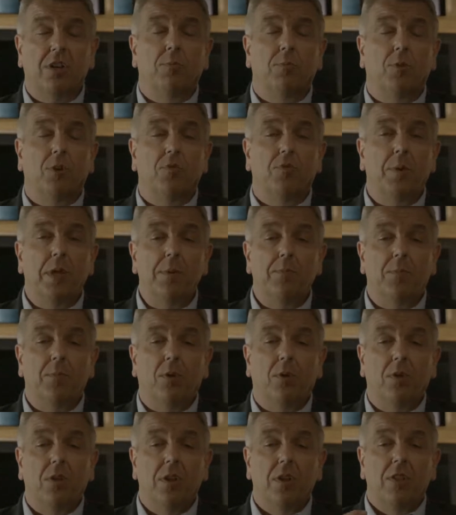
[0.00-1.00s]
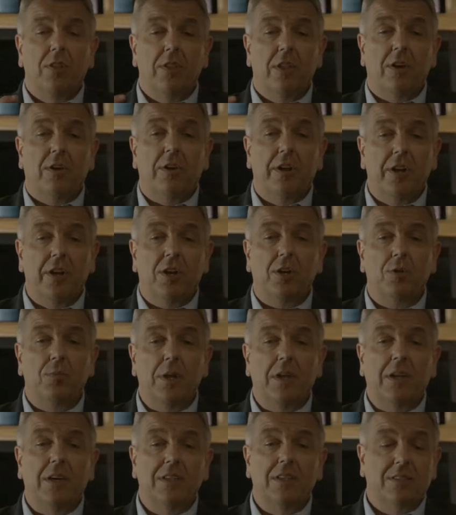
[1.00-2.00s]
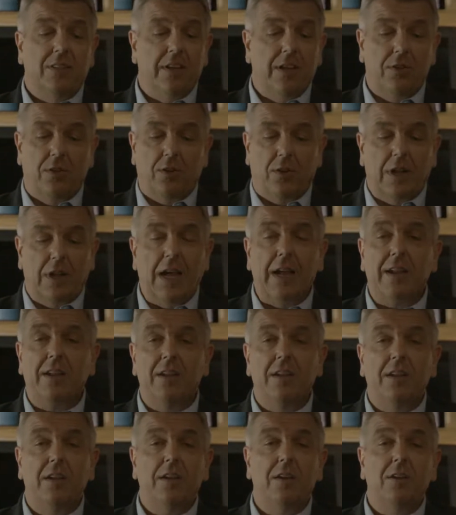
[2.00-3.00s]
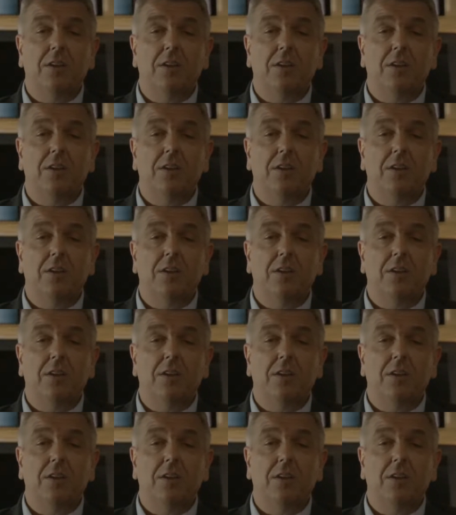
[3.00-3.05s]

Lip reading: of people that are here because they either like it here,